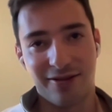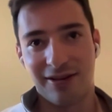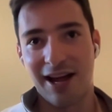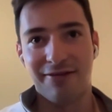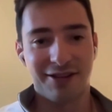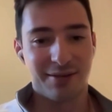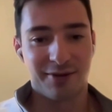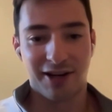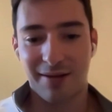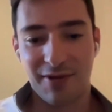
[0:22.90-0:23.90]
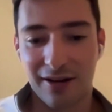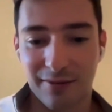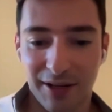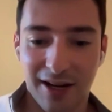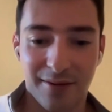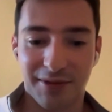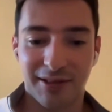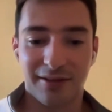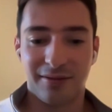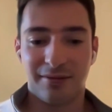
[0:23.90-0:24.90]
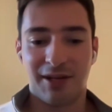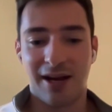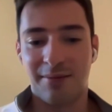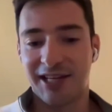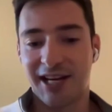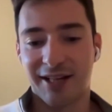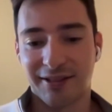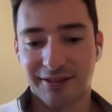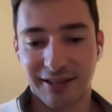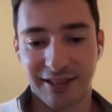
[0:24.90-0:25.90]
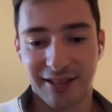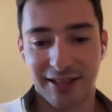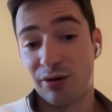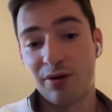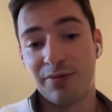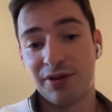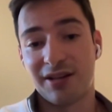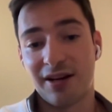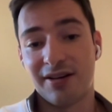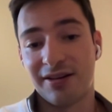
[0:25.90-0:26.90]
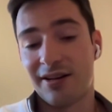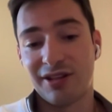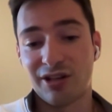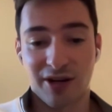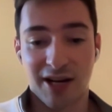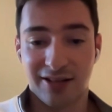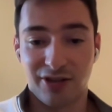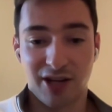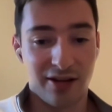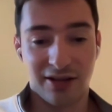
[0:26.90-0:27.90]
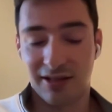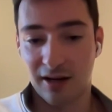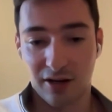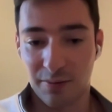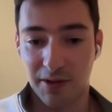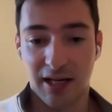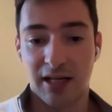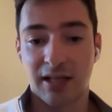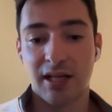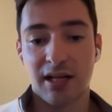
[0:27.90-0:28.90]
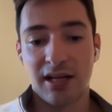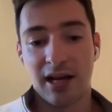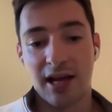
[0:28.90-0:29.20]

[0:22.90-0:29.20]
your life as a market maker becomes becomes hell. But the order books on, on centralized exchanges, 100%. And